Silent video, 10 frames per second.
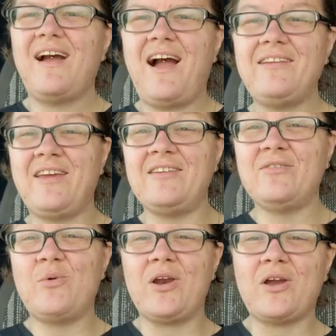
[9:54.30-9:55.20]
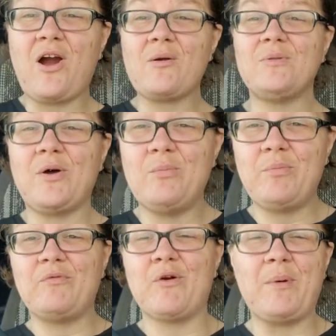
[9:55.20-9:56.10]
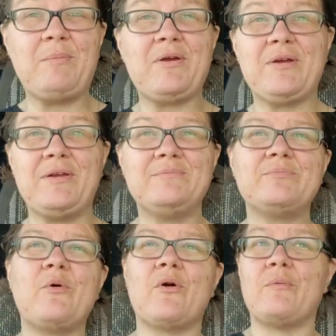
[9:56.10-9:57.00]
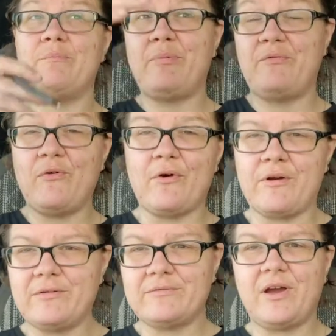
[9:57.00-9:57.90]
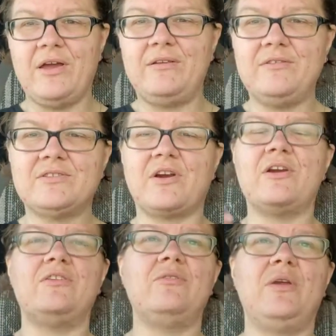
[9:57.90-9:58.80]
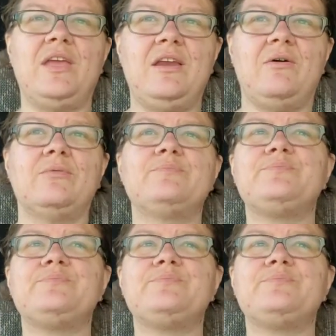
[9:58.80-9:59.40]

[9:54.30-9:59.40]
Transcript: I tend to want a carb load before my period, or before I started doing keto.